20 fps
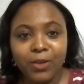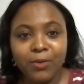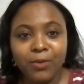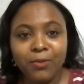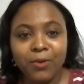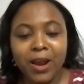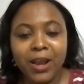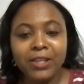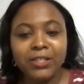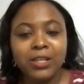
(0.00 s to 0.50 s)

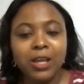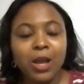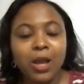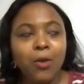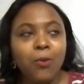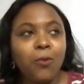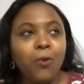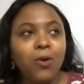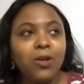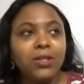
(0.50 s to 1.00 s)
Right?
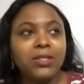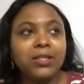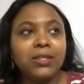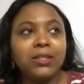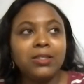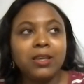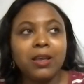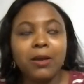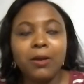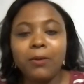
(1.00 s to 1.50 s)
What
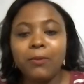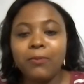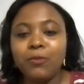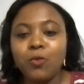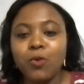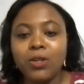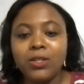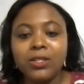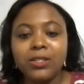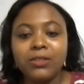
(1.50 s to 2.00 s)
is um, what